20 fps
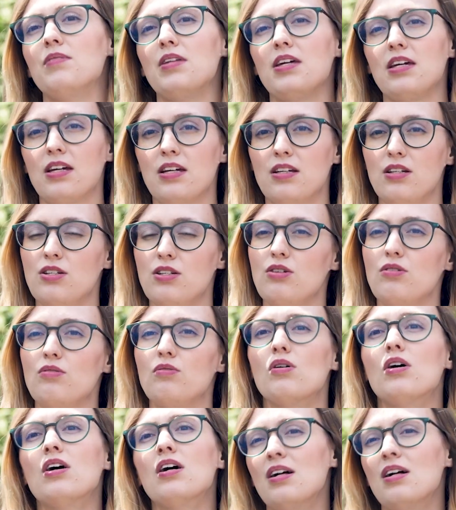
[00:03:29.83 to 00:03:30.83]
They can do
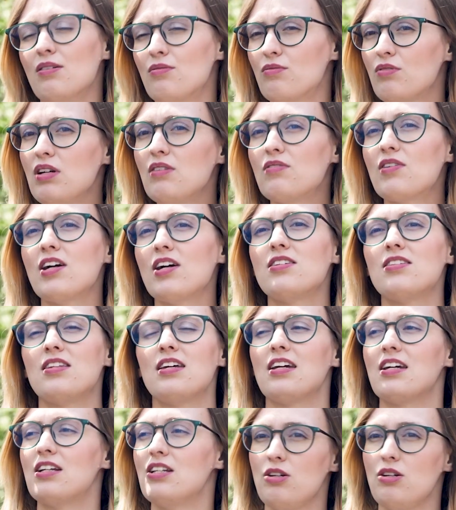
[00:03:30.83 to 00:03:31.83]
rewrites, they
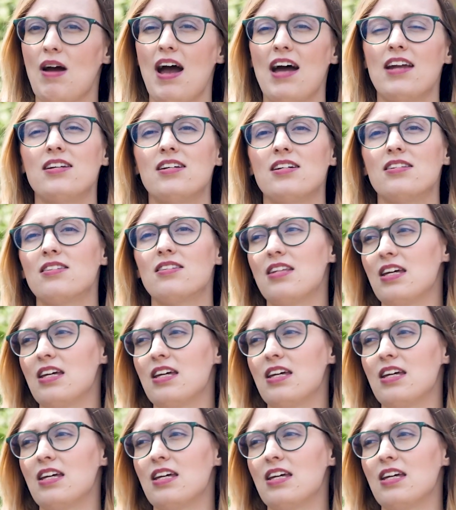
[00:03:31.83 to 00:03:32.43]
can do edits,